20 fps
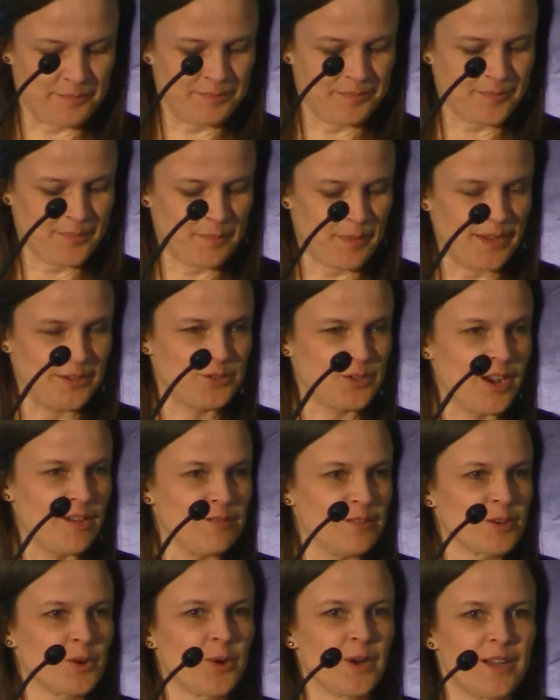made
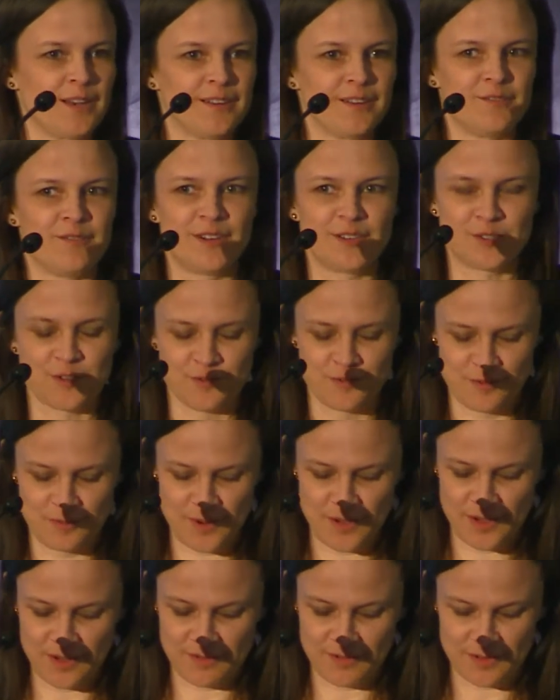travel quite an adventure for
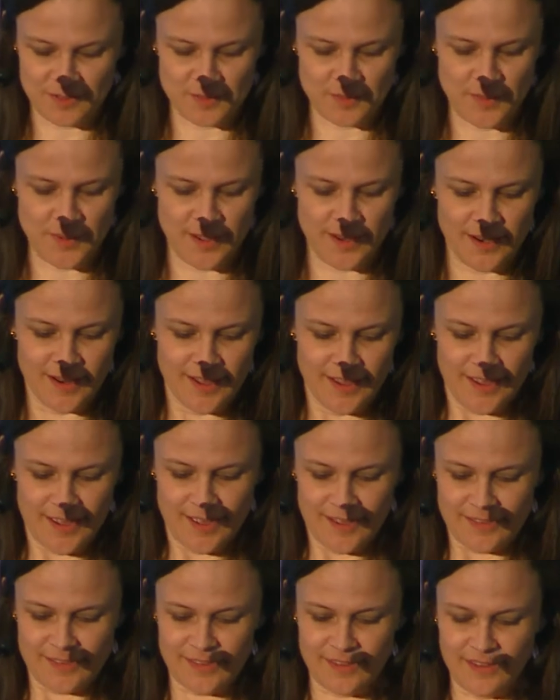many of us, but
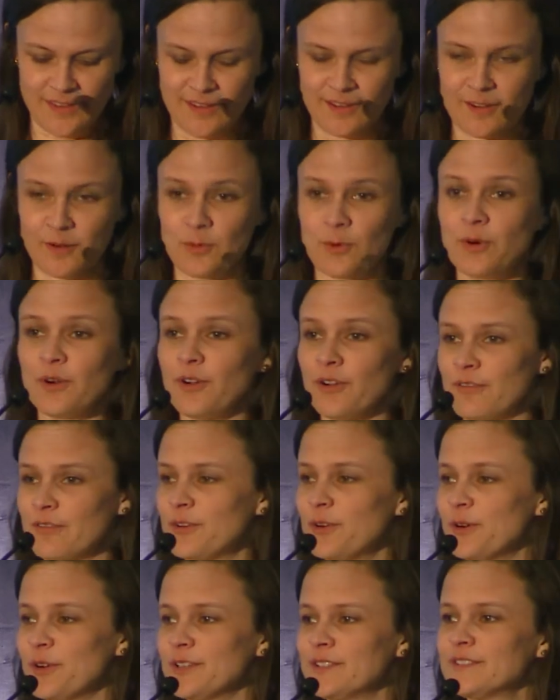the award, of
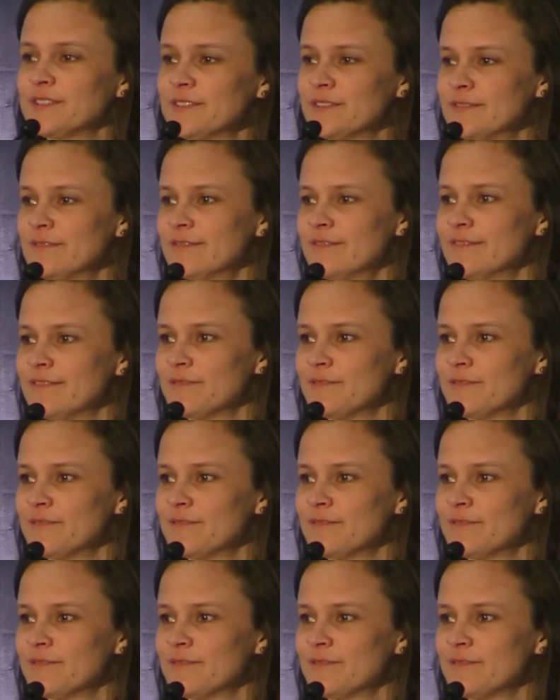course,